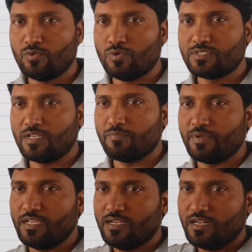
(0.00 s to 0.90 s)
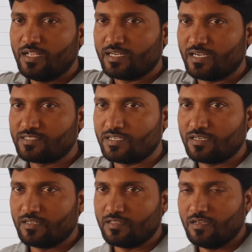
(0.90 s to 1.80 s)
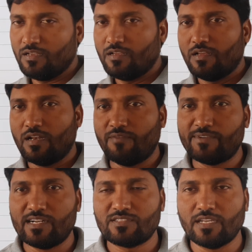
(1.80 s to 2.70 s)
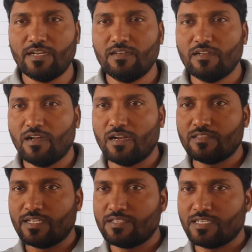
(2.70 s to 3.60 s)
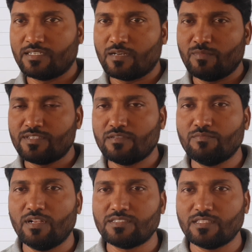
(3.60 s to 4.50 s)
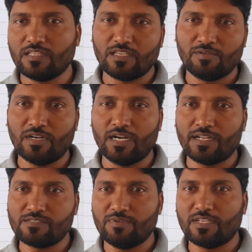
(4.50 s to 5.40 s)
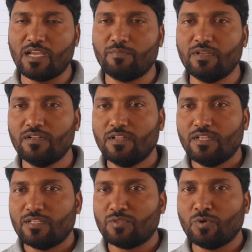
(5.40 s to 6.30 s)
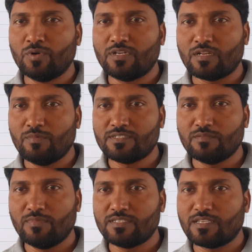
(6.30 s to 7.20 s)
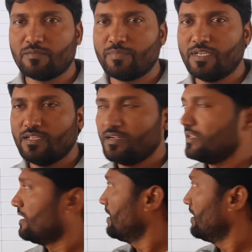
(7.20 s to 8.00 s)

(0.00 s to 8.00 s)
those can be considered in the left hand side, and there is a terminal symbols in the given context-free grammar, though terminal symbols can be